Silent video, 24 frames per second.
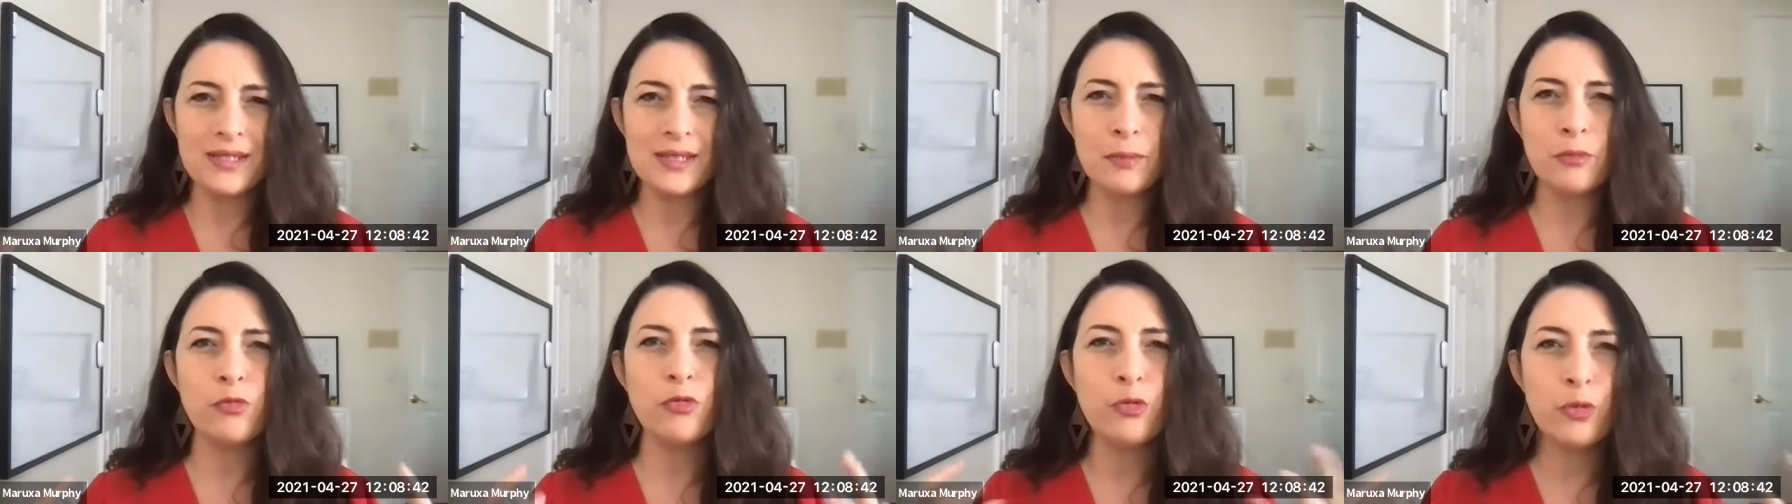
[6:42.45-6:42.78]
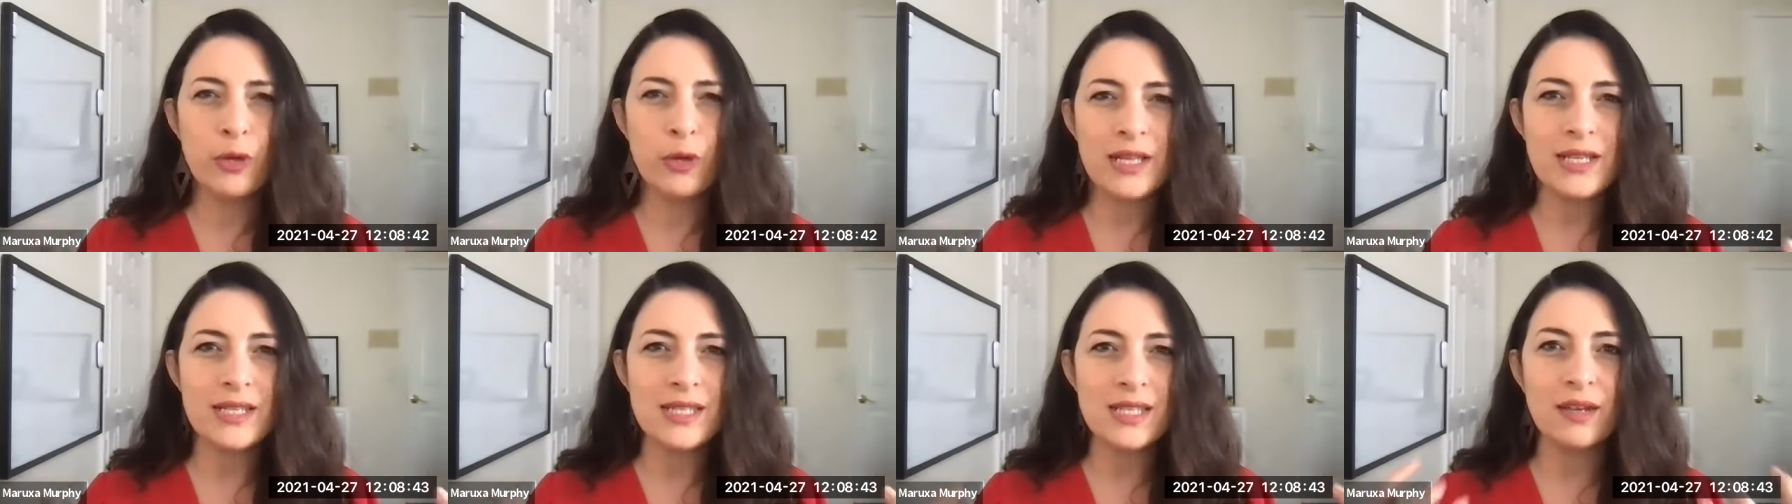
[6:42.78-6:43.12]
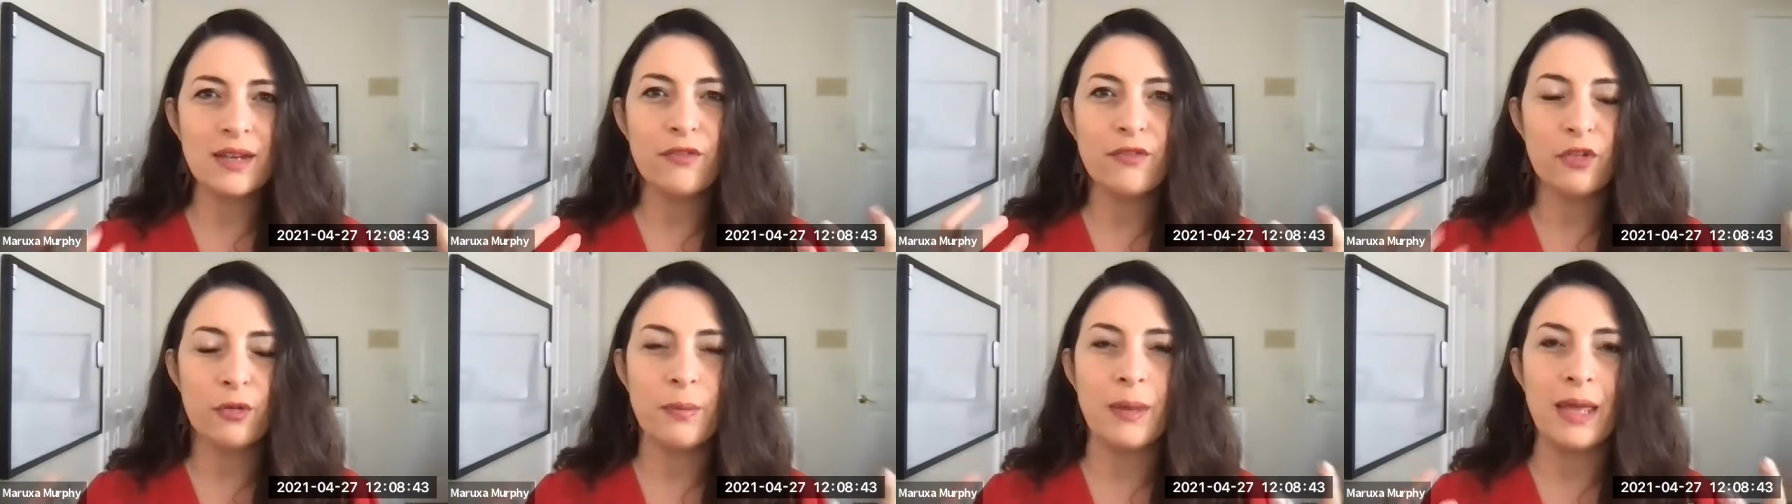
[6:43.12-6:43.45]
some
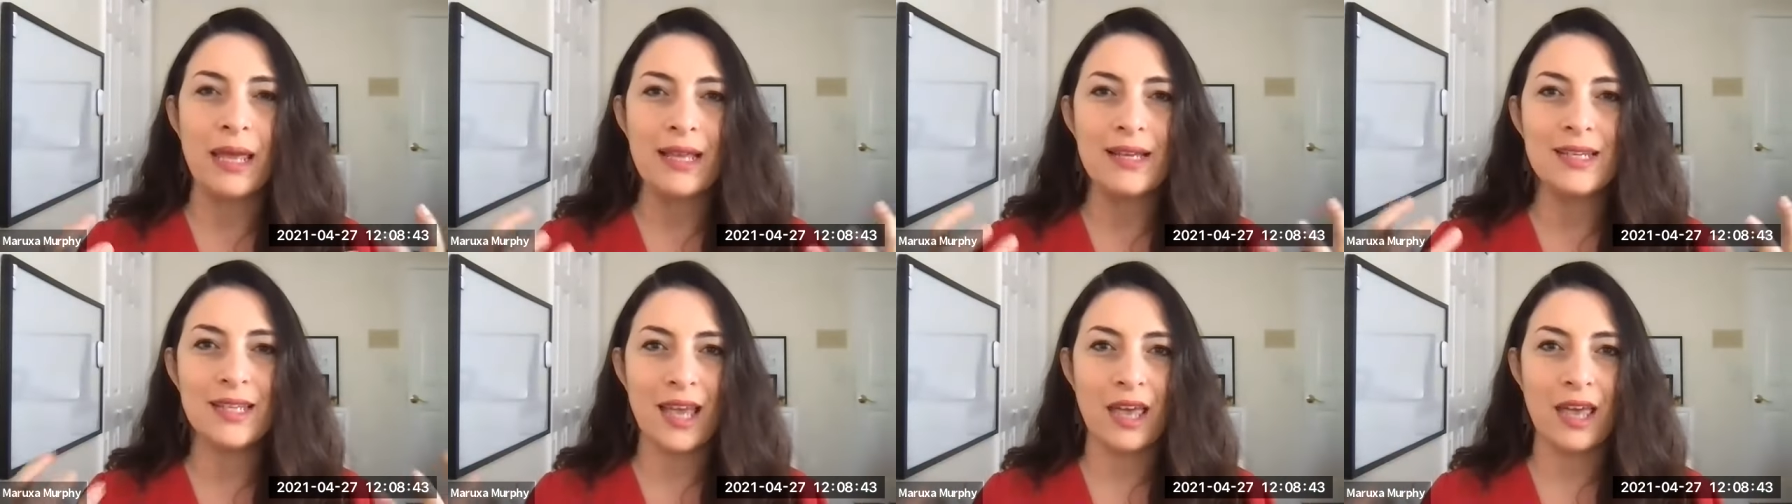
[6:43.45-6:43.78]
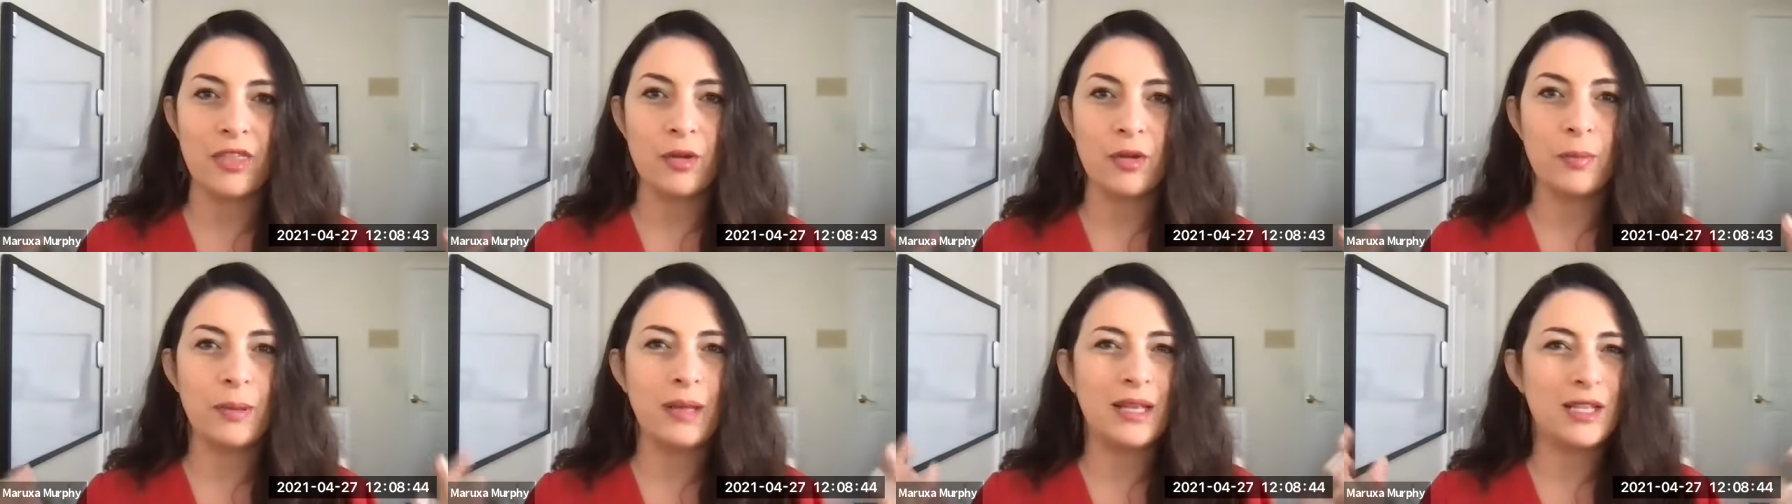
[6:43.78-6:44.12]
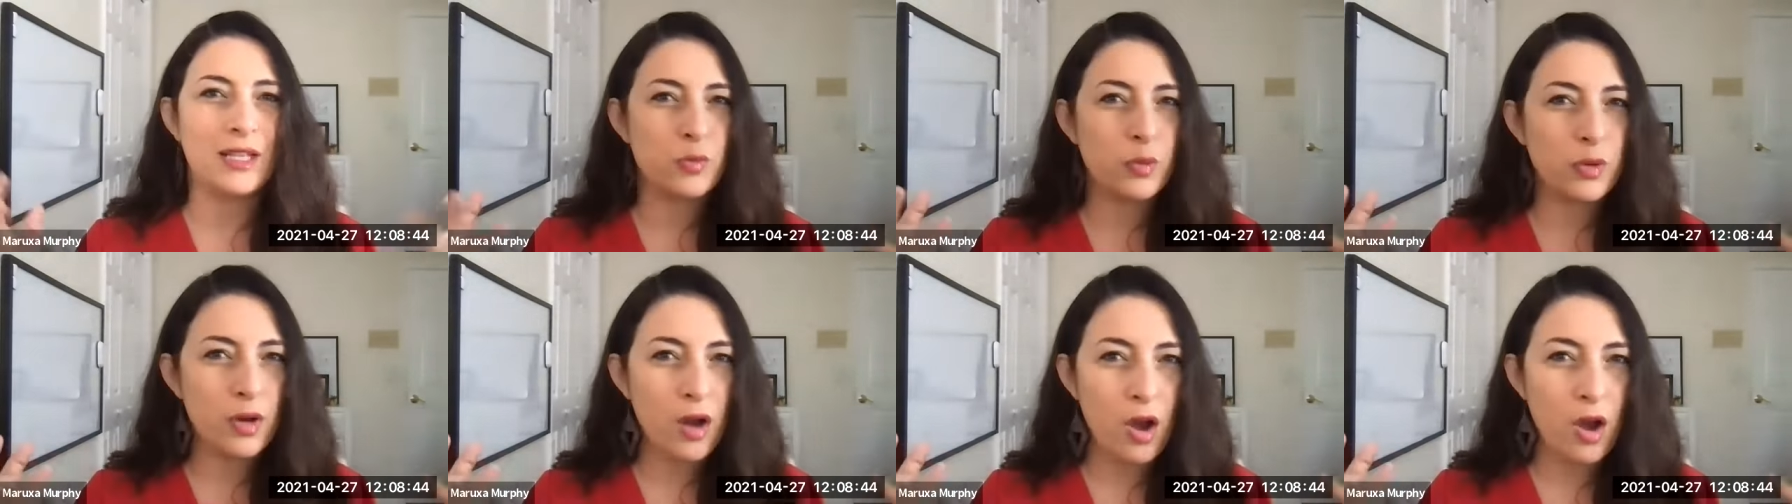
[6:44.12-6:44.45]
reason for being together,
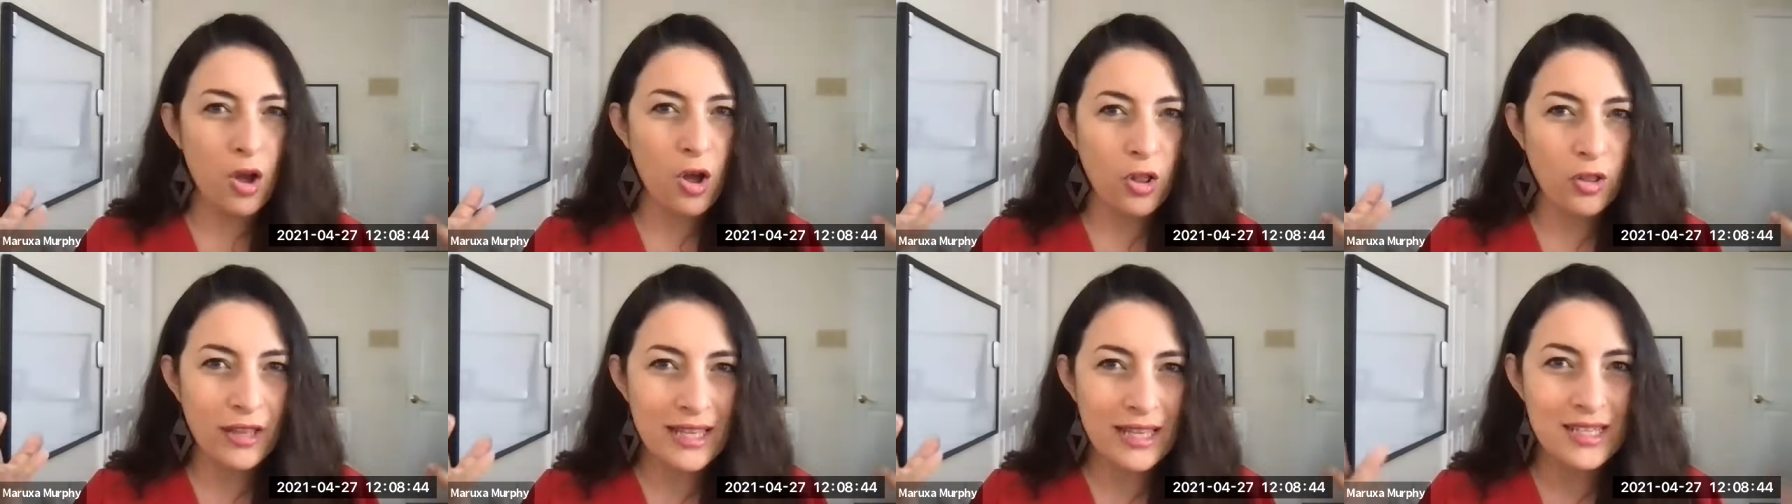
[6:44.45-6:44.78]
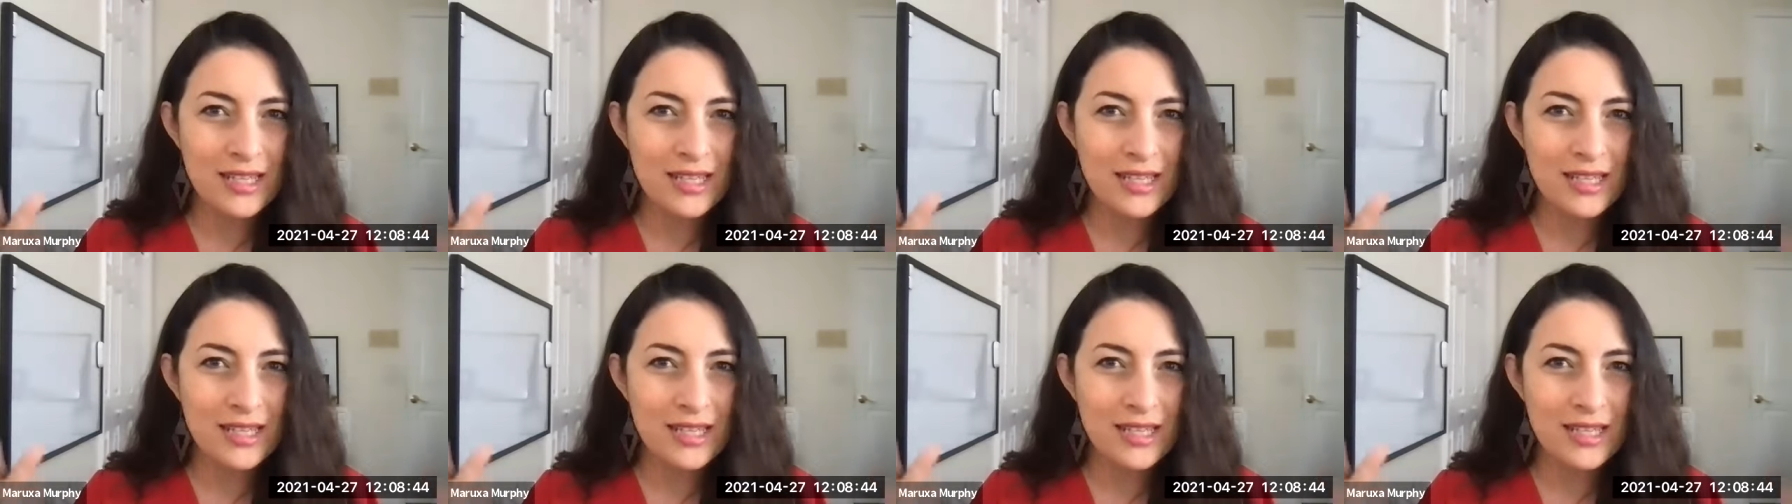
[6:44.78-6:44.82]
because we're all